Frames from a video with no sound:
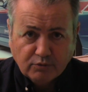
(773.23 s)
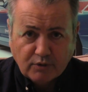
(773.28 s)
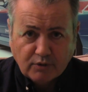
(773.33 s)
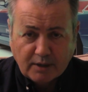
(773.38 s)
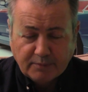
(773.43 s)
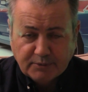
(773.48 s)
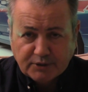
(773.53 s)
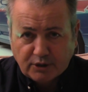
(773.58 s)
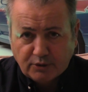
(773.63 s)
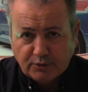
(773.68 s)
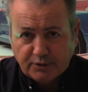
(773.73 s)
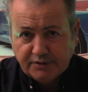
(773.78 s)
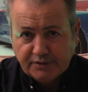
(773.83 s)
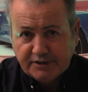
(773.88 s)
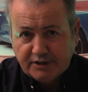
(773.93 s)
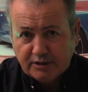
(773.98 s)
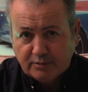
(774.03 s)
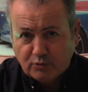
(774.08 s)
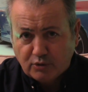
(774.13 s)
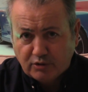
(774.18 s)
Rob Cohen,
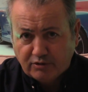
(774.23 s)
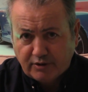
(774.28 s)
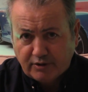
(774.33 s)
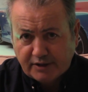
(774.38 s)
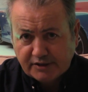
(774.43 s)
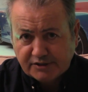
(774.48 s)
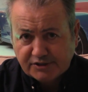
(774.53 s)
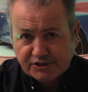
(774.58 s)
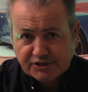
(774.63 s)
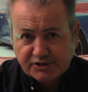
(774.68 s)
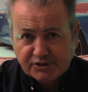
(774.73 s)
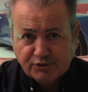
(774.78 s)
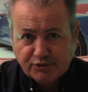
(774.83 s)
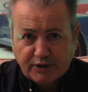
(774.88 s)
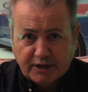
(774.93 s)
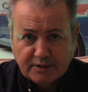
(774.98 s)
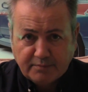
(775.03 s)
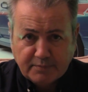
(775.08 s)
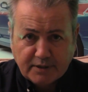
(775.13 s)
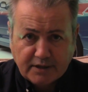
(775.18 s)
Neil Moritz,
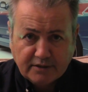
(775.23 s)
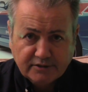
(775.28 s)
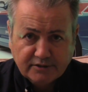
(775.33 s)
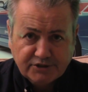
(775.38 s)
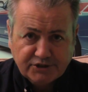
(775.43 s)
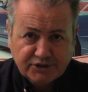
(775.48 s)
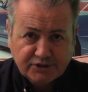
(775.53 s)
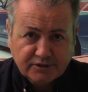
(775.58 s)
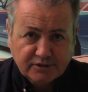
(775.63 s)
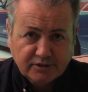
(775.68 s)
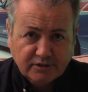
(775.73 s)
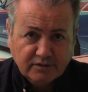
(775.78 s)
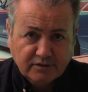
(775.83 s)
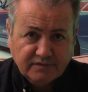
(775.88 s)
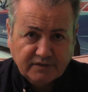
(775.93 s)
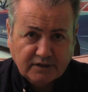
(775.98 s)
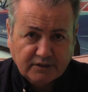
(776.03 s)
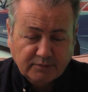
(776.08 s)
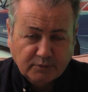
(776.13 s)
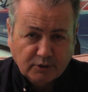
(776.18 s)
Creighton Ballinger,
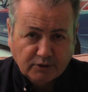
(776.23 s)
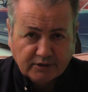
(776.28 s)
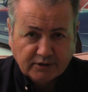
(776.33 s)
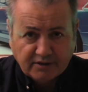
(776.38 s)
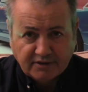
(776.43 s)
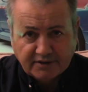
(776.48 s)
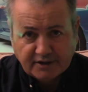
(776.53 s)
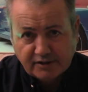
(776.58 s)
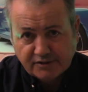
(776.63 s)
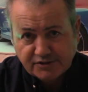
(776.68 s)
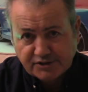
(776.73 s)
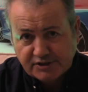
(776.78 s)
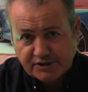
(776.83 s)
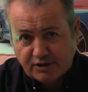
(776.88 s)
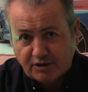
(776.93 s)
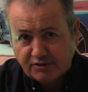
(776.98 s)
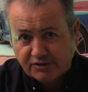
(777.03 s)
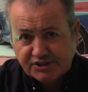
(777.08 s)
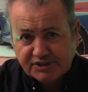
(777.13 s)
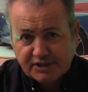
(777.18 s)
Valdemar
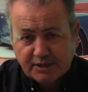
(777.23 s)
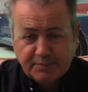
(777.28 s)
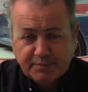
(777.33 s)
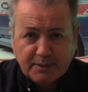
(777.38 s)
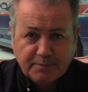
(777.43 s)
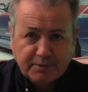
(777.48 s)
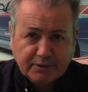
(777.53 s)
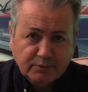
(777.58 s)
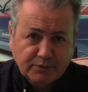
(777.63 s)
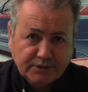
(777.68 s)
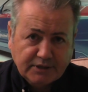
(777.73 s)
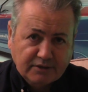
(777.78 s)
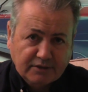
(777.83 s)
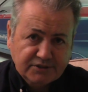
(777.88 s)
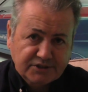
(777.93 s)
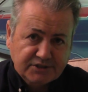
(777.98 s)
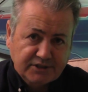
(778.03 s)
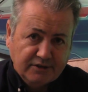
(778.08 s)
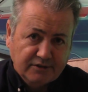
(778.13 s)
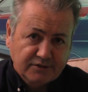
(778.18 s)
Kalinowski, all the same people that were
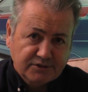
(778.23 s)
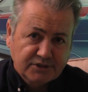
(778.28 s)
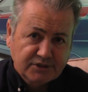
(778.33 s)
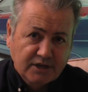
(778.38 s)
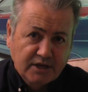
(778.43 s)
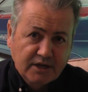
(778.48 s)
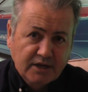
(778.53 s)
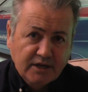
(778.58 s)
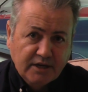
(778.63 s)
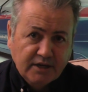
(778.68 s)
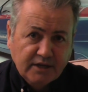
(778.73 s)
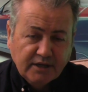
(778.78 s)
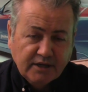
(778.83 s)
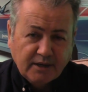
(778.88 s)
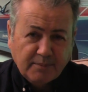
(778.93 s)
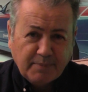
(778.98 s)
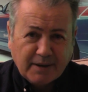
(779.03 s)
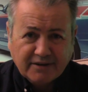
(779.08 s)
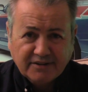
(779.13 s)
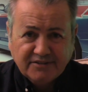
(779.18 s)
downstairs.
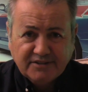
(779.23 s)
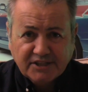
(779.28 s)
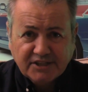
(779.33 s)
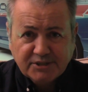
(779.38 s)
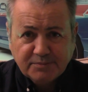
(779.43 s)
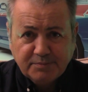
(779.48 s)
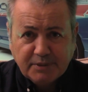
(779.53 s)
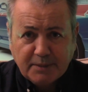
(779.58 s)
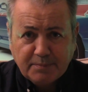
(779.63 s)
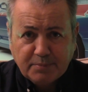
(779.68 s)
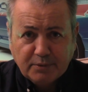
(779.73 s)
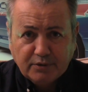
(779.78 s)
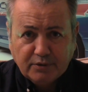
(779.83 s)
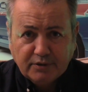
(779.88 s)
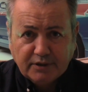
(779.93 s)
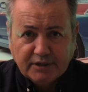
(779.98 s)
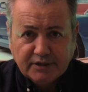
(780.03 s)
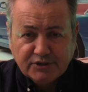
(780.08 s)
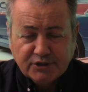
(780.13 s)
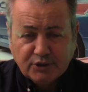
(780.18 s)
About a dozen
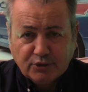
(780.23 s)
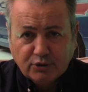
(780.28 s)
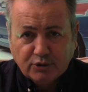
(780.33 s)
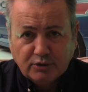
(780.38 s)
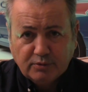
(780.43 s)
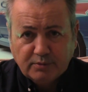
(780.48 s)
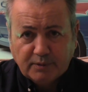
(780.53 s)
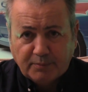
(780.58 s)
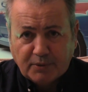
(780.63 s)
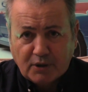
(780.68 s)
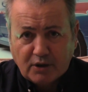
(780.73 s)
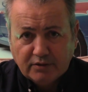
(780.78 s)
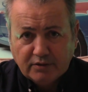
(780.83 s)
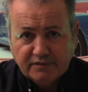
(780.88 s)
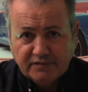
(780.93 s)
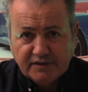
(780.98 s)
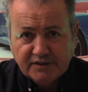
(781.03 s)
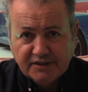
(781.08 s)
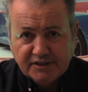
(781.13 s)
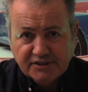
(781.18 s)
people in total, but Paul
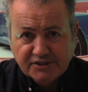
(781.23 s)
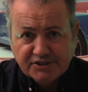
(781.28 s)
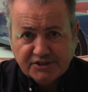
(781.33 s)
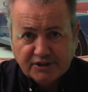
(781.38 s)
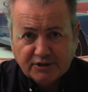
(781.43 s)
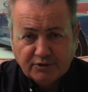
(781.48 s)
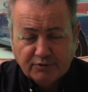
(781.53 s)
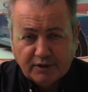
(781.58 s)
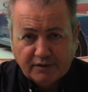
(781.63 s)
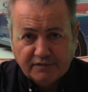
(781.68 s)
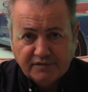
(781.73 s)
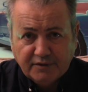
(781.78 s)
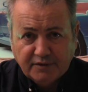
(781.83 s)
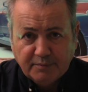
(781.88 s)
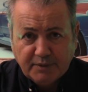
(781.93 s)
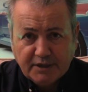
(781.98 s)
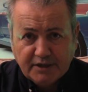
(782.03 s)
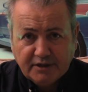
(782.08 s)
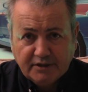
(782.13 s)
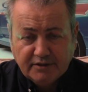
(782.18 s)
and Vin didn't stick around for the
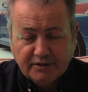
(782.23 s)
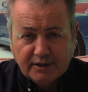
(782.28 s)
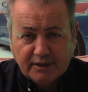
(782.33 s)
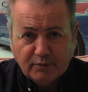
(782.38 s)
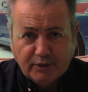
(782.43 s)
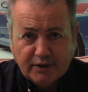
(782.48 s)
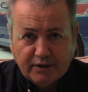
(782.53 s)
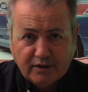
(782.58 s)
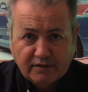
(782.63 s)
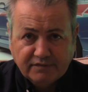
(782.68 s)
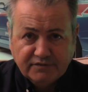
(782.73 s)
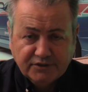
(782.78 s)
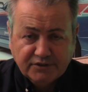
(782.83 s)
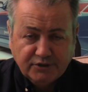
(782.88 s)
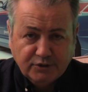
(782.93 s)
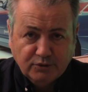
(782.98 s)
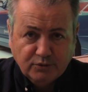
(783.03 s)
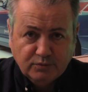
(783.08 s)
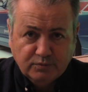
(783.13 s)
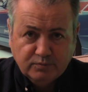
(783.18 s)
meeting. They went off to
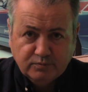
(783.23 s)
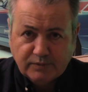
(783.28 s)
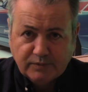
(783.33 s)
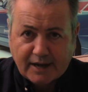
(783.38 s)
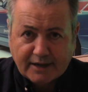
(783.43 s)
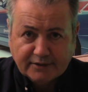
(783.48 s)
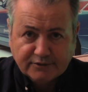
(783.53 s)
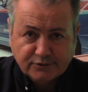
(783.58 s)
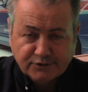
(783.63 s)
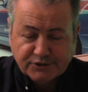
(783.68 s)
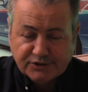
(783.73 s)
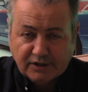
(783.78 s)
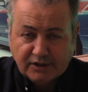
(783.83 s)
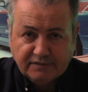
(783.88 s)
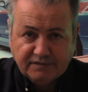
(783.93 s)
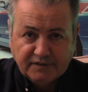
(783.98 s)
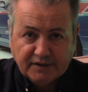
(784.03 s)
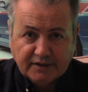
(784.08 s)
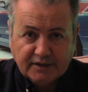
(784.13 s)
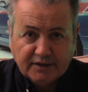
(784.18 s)
do actor
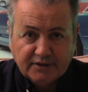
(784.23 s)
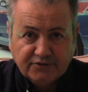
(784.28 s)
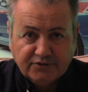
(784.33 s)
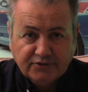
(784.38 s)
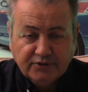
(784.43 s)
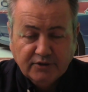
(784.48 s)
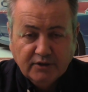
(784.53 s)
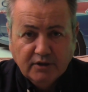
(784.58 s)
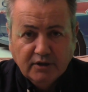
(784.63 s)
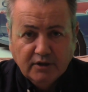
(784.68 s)
stuff, I guess.